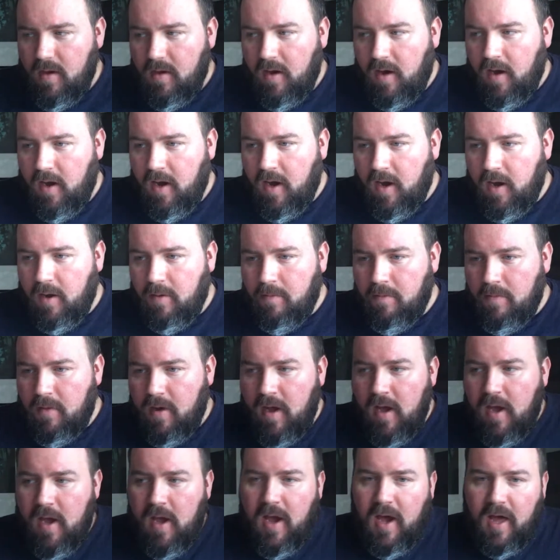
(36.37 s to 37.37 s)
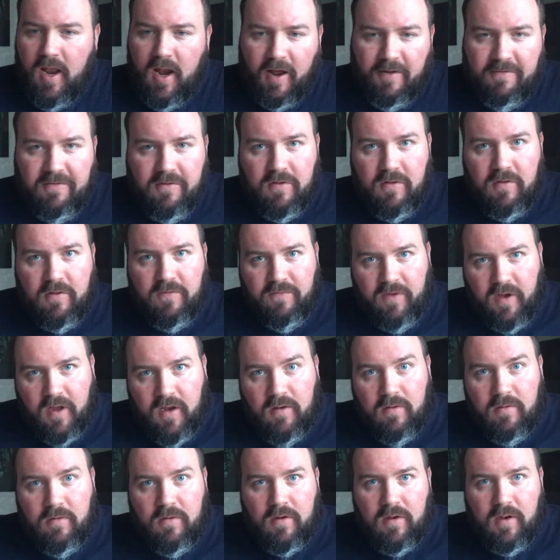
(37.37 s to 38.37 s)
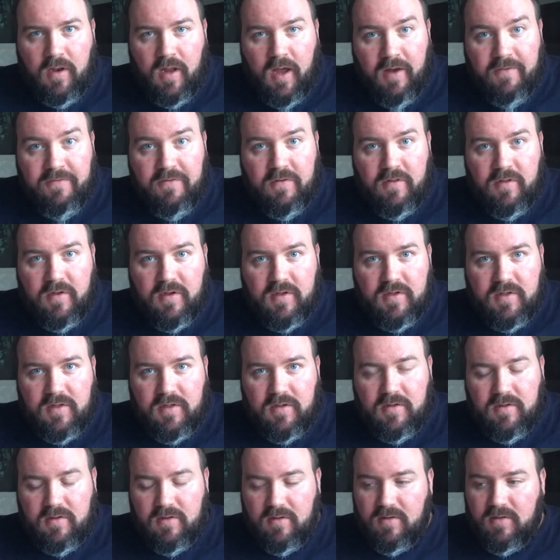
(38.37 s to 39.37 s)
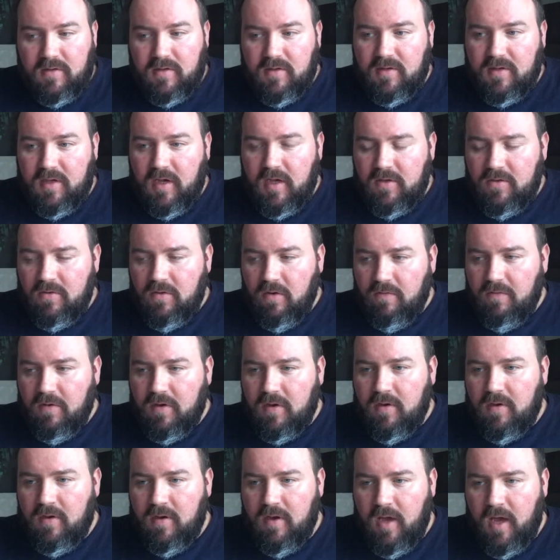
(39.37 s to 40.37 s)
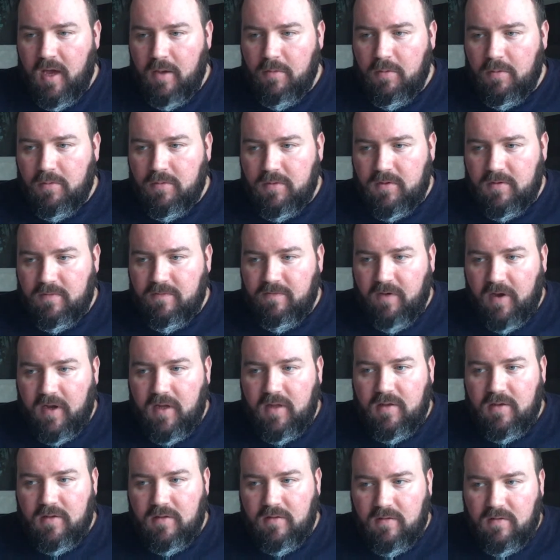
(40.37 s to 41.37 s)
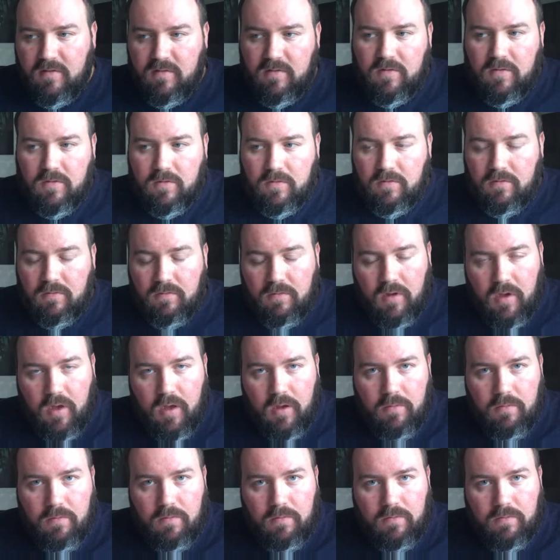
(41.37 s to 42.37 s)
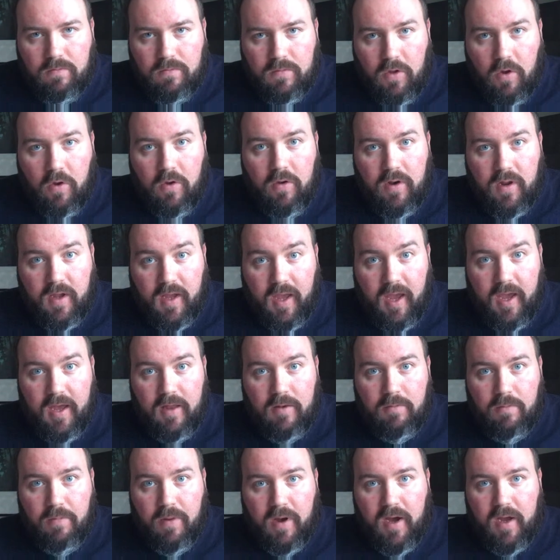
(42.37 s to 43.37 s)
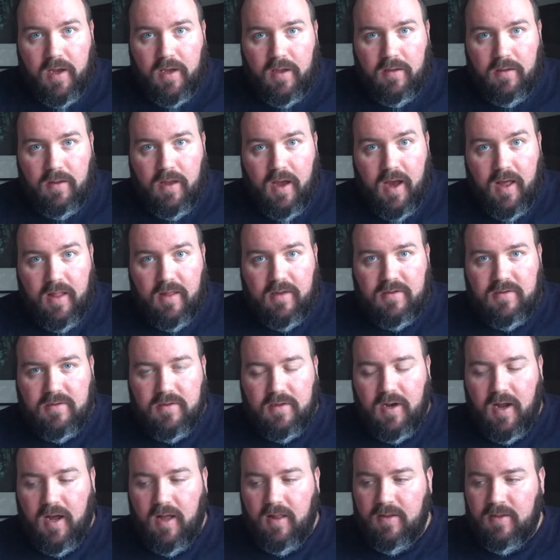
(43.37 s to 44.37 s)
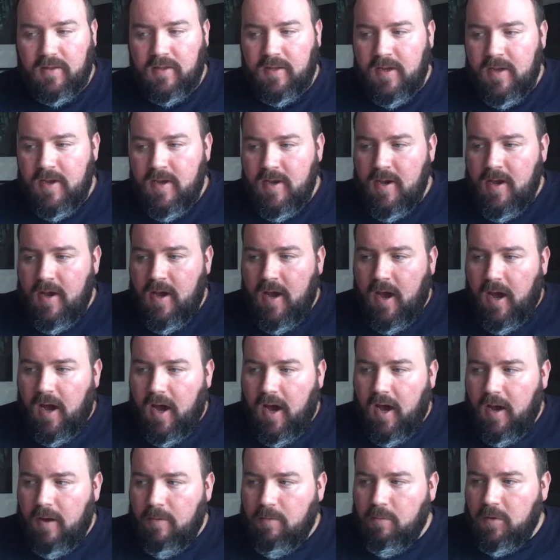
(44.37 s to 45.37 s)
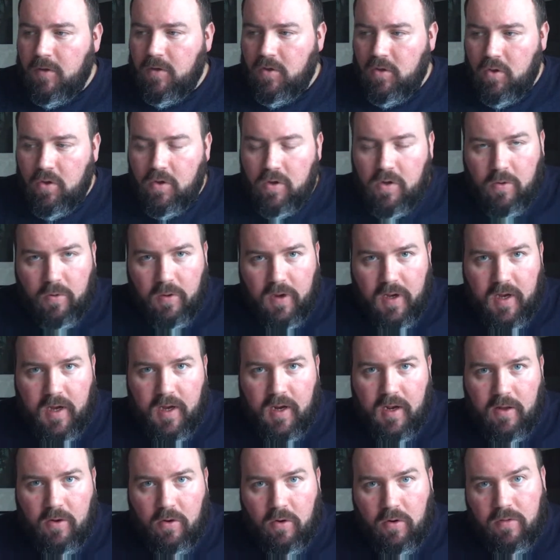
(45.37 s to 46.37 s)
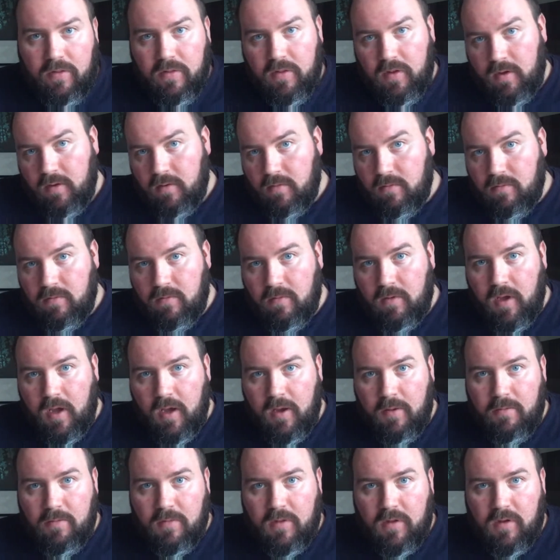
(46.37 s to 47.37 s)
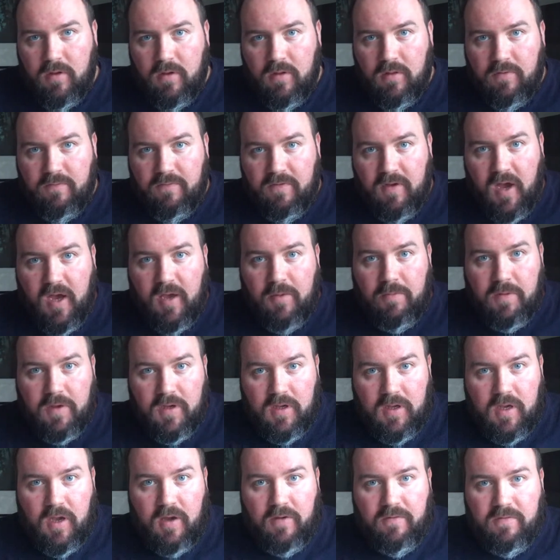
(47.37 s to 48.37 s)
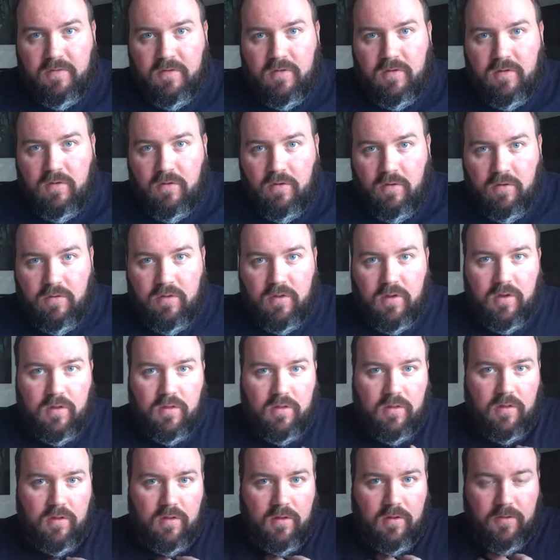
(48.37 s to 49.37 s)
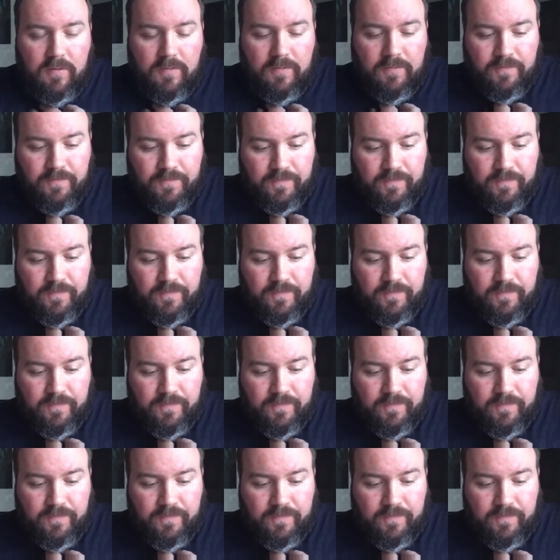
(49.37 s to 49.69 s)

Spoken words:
And after the event and after the success of it, I was invited down again by Alex and Alan. We knew quite early on that the VIP gift or the